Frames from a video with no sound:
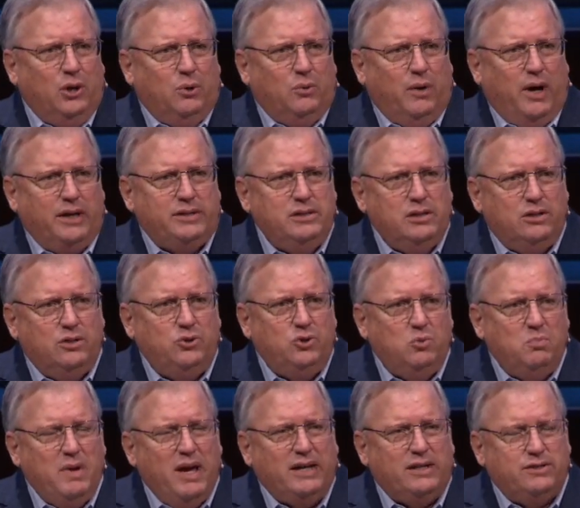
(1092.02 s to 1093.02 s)
Why didn't
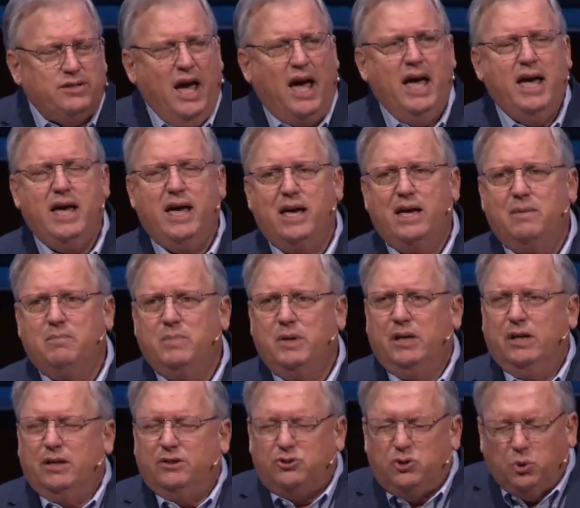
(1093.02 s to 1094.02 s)
you make time
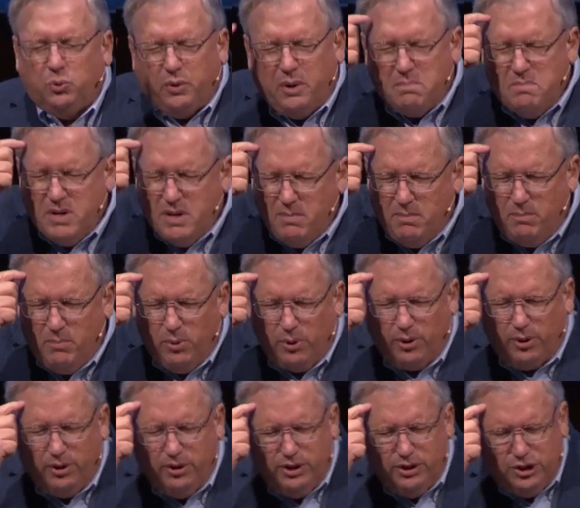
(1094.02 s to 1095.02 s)
to
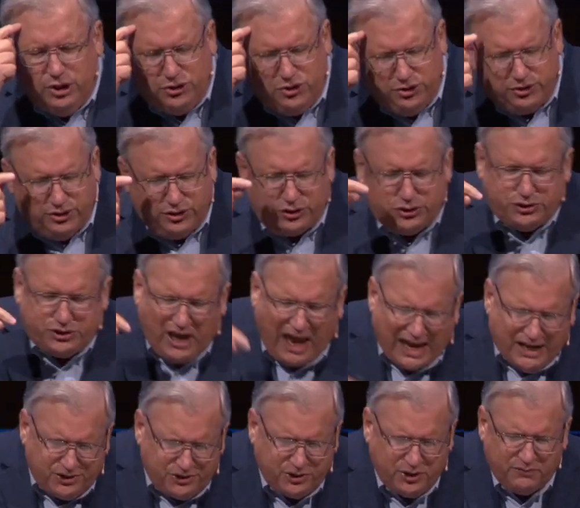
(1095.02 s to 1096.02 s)
remember to
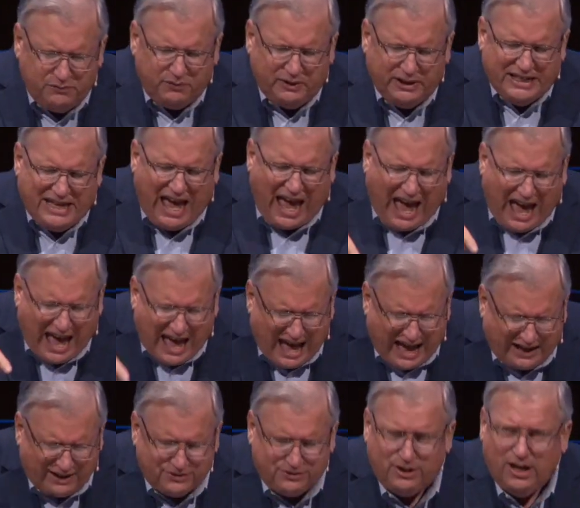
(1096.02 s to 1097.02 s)
decisively
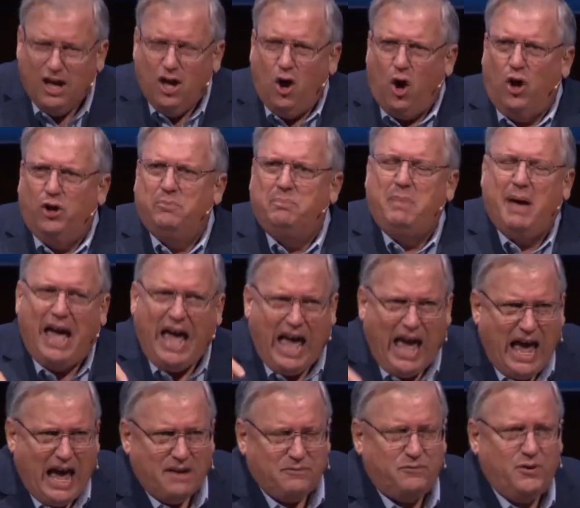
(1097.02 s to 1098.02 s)
act on
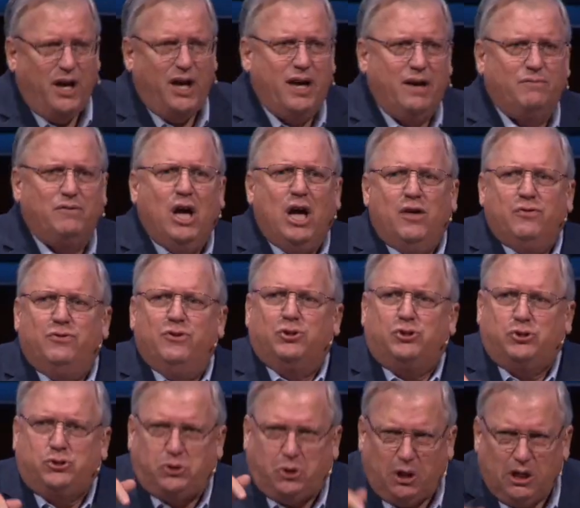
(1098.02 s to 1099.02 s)
behalf of the
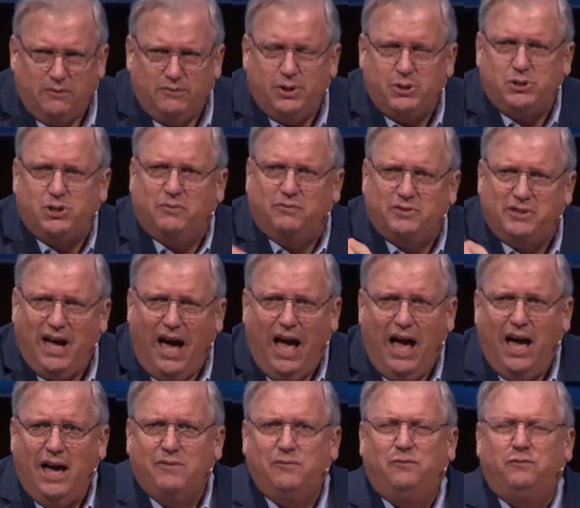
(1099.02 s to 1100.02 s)
service of
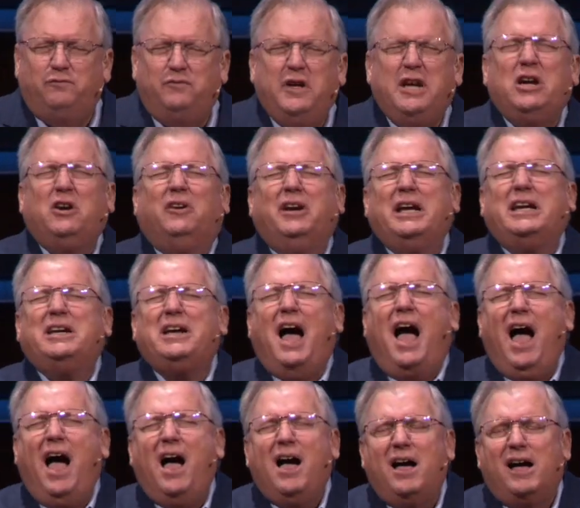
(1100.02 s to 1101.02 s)
God, fearing
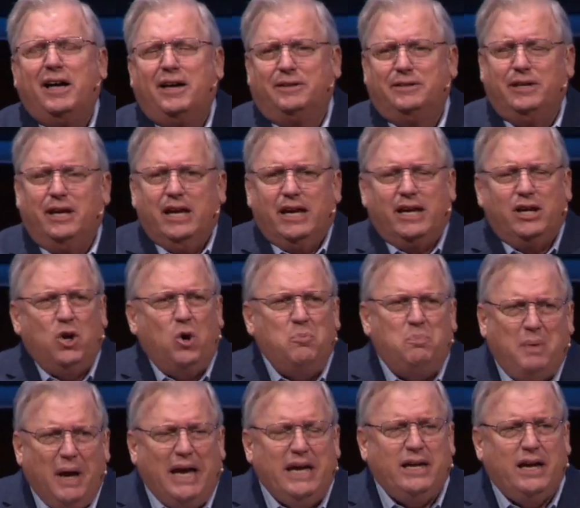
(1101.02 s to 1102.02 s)
God and
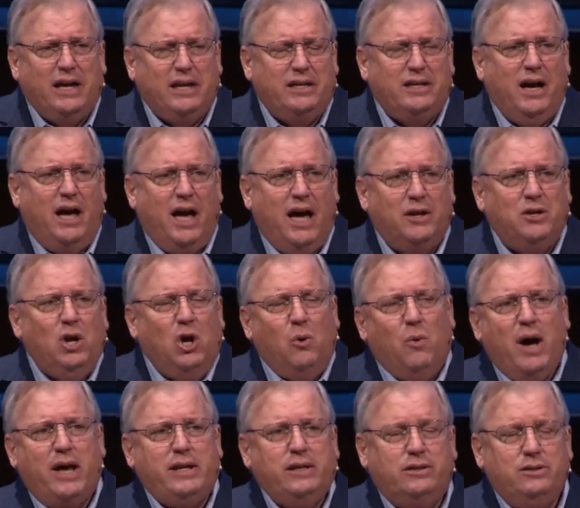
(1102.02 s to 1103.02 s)
obeying God.
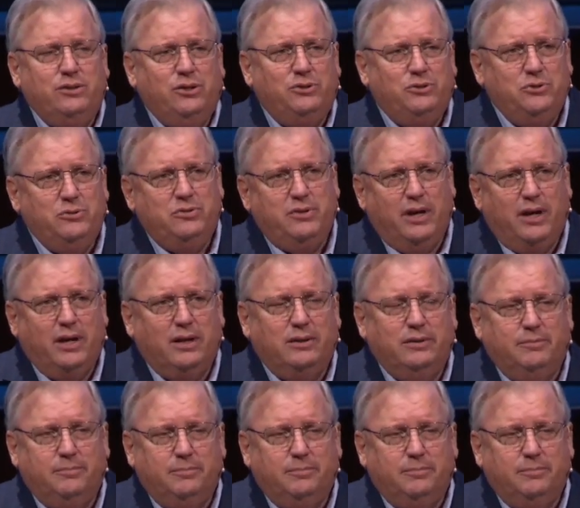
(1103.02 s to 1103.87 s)
Why didn't you do that?